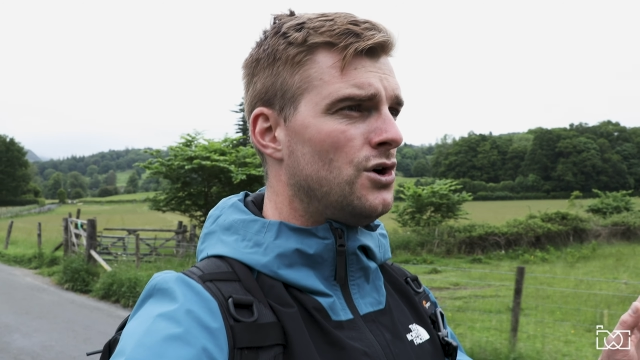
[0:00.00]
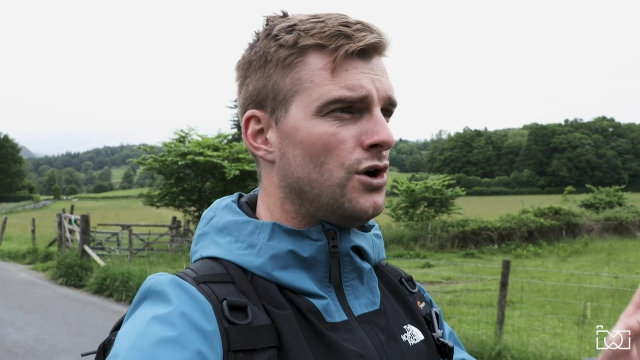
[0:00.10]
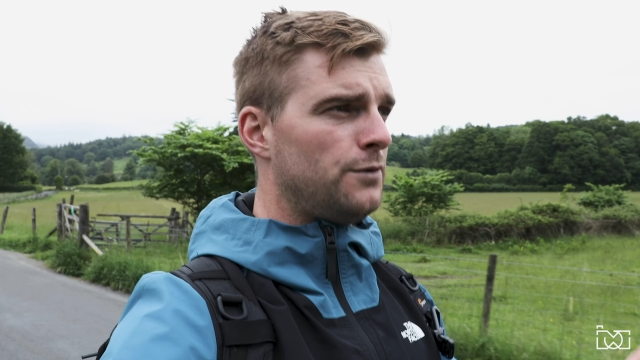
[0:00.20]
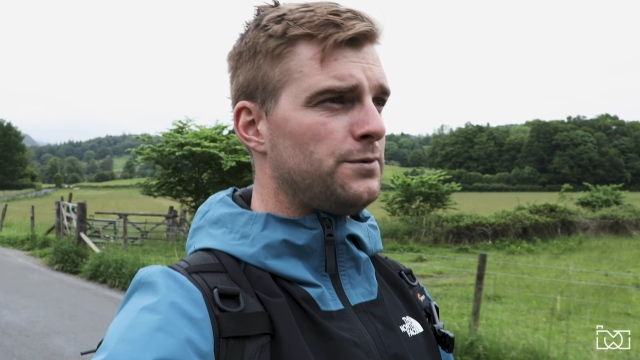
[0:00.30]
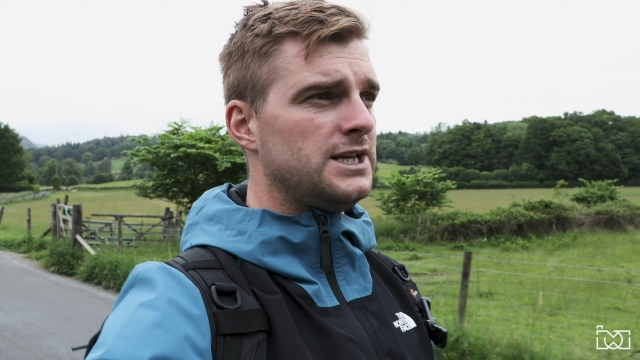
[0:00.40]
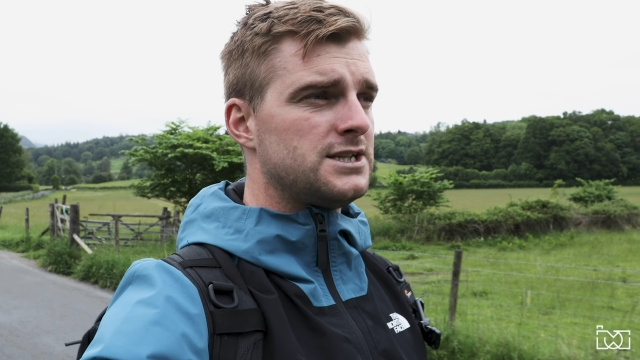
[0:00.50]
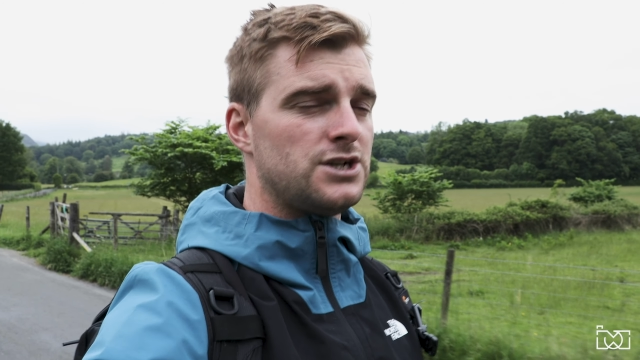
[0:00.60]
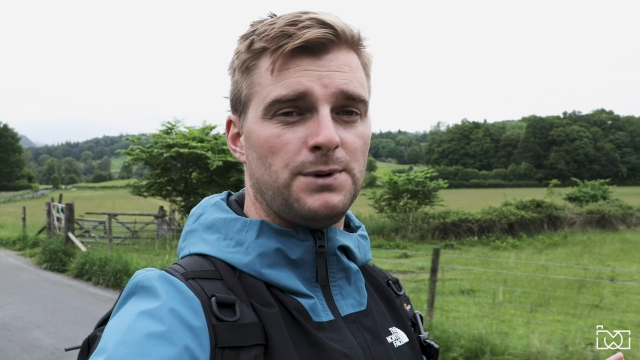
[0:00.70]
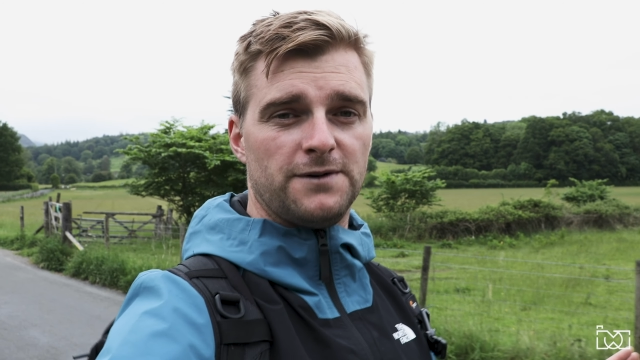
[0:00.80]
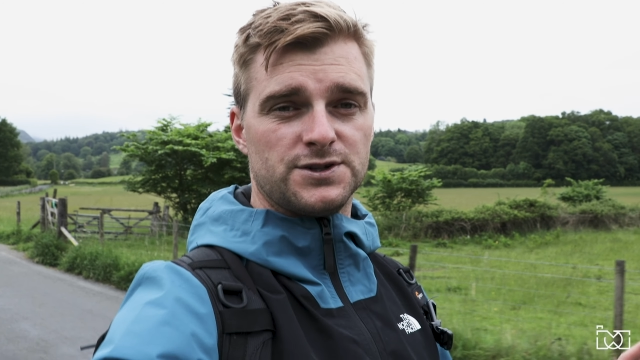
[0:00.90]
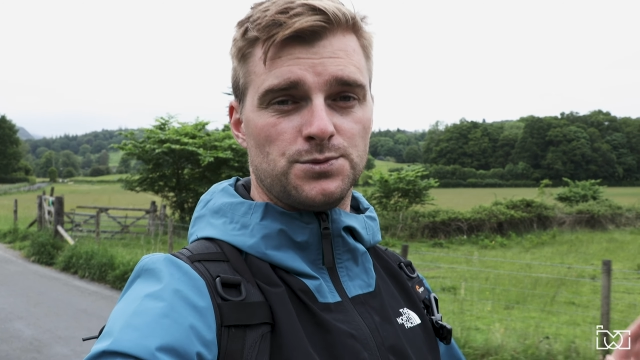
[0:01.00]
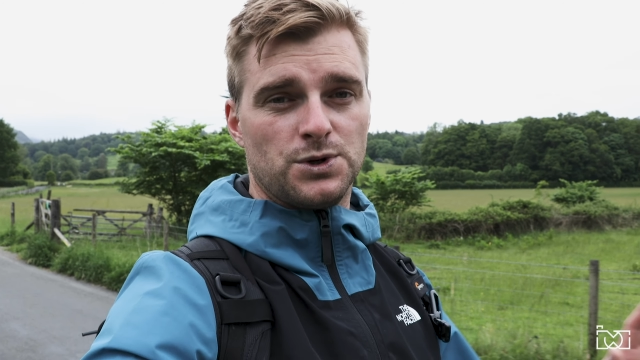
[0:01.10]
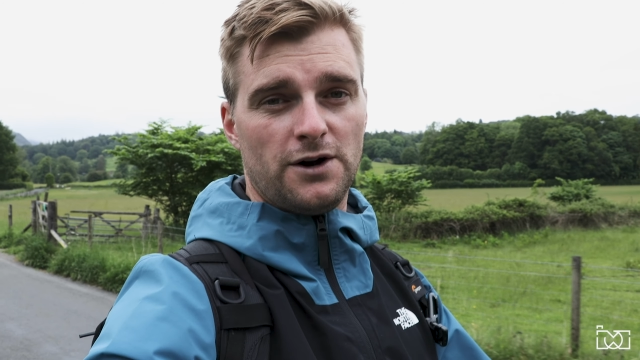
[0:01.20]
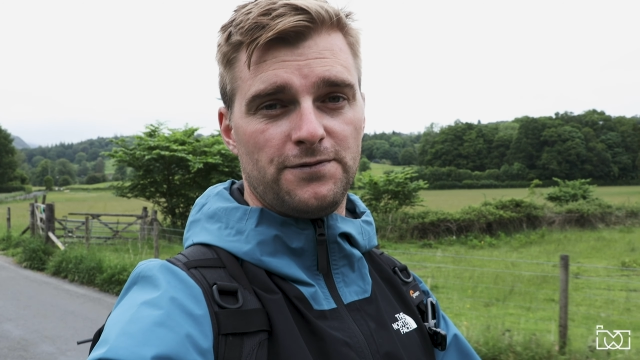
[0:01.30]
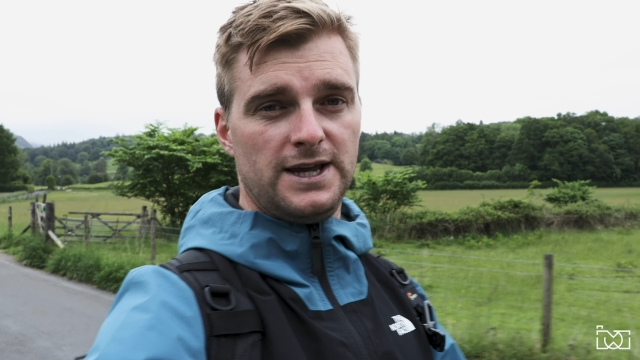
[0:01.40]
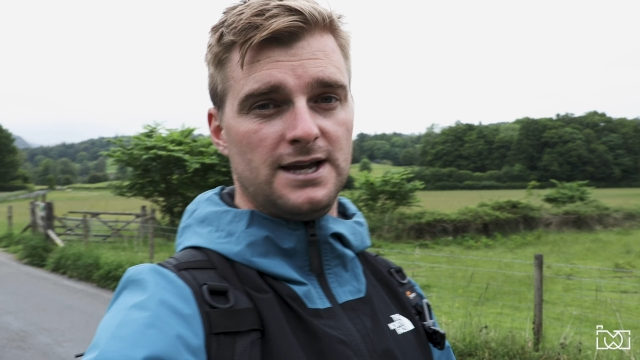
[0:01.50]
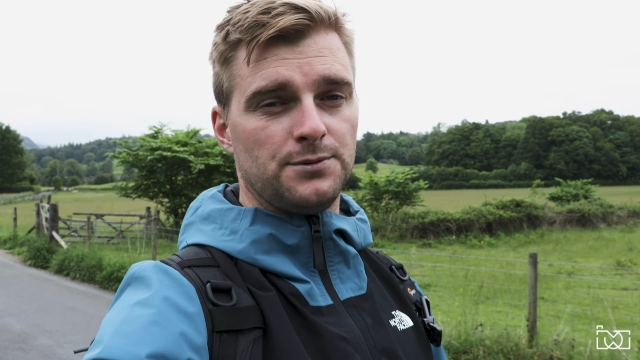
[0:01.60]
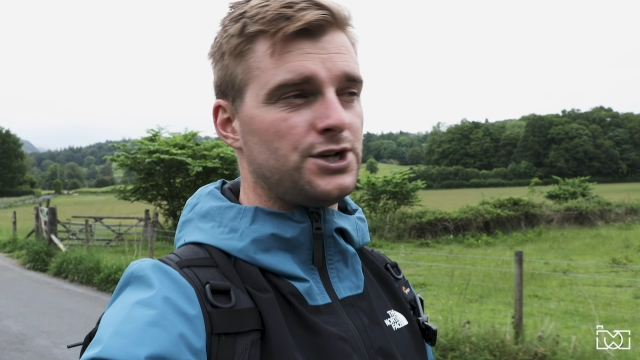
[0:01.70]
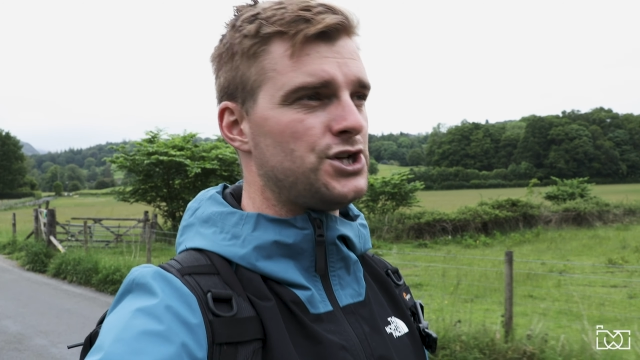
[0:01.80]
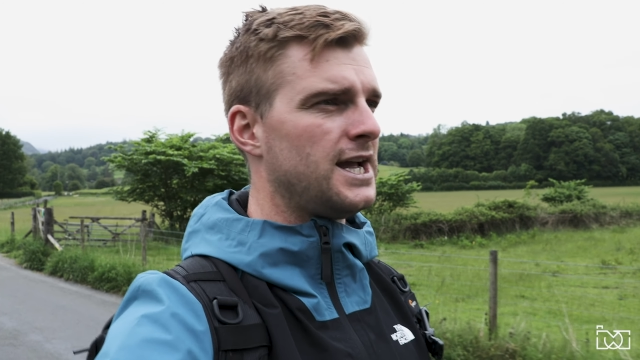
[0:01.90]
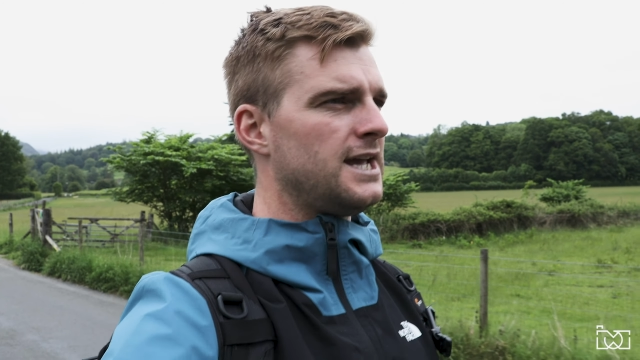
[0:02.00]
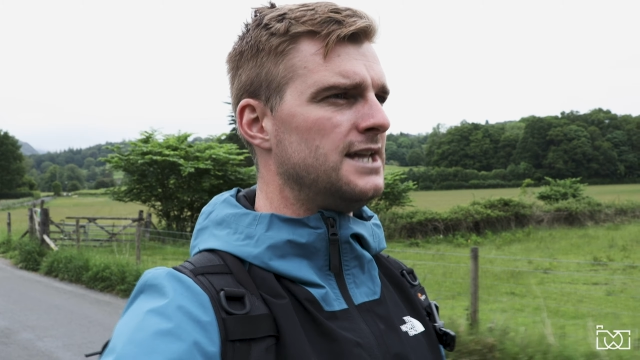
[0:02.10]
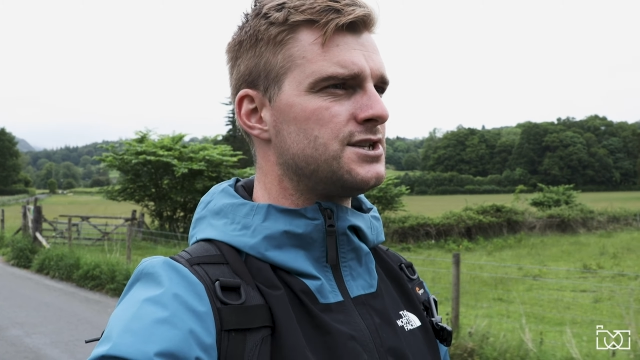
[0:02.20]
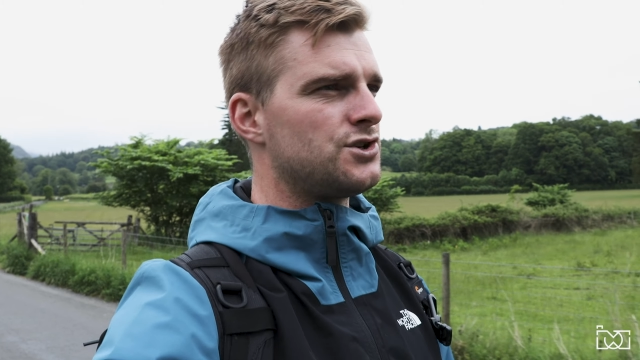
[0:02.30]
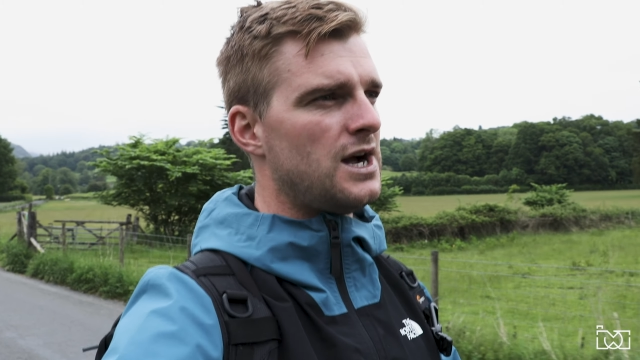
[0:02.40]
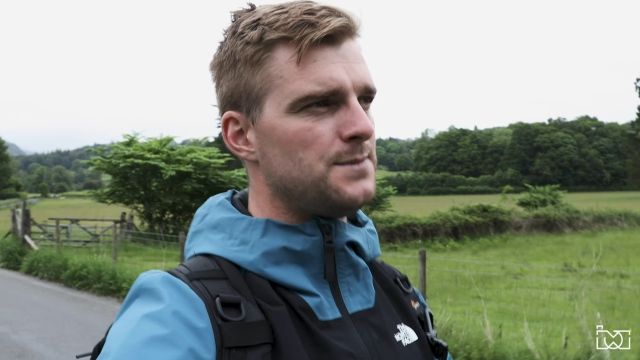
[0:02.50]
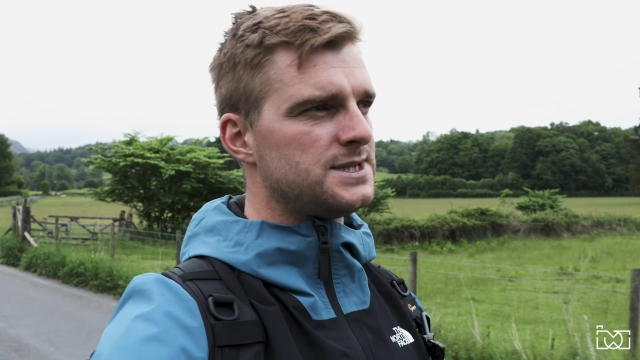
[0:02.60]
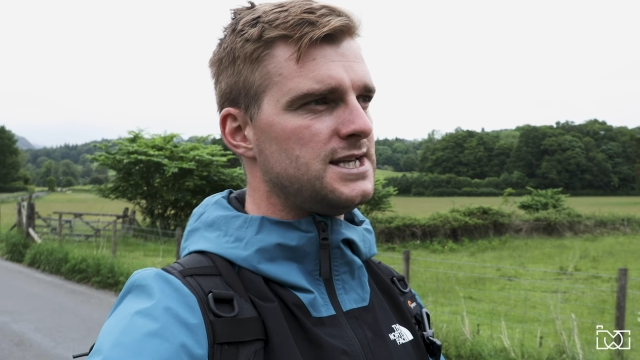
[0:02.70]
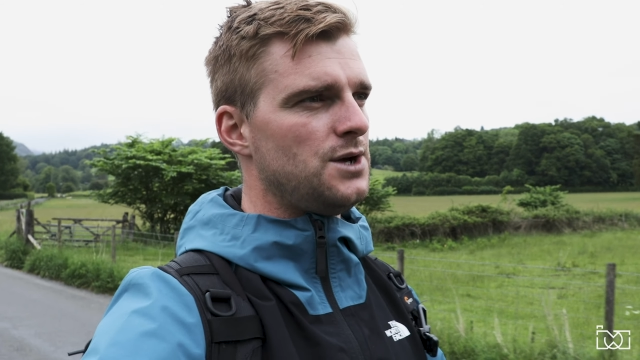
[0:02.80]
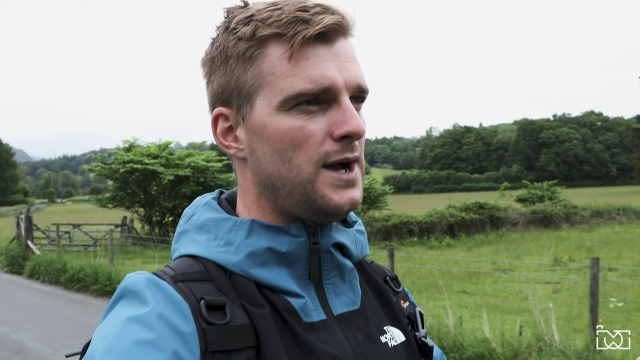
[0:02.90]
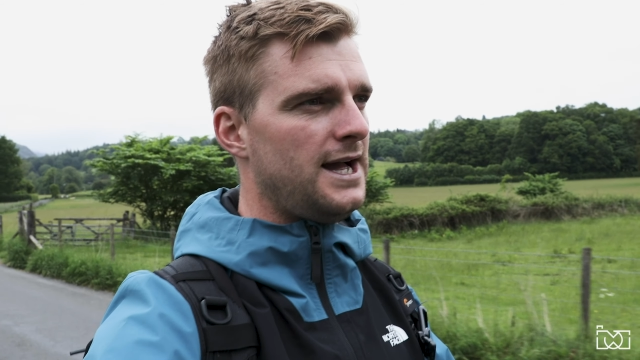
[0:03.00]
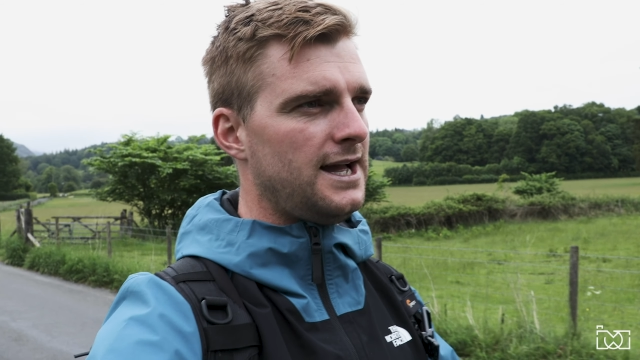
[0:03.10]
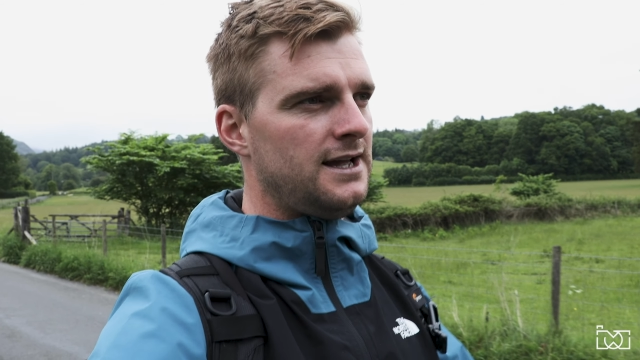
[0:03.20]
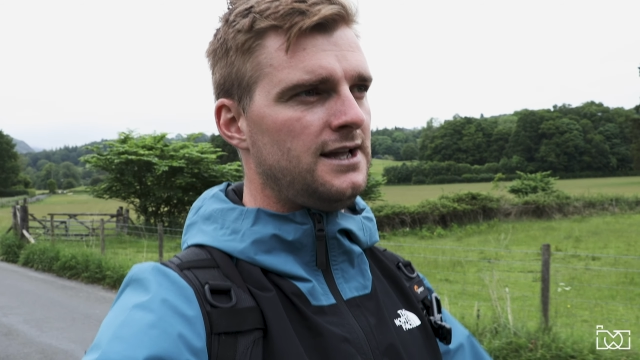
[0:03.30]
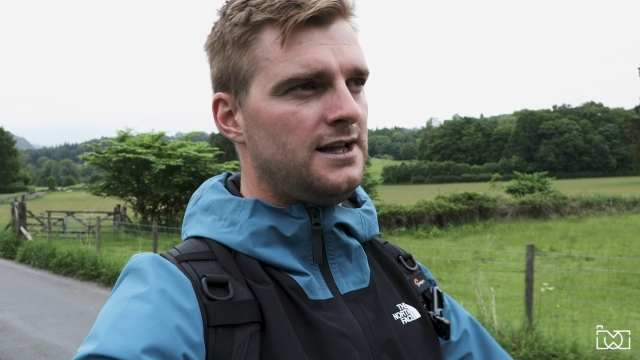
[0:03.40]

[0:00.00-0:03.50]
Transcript: Hopefully stop off for some coffee. I want to check Instagram and see where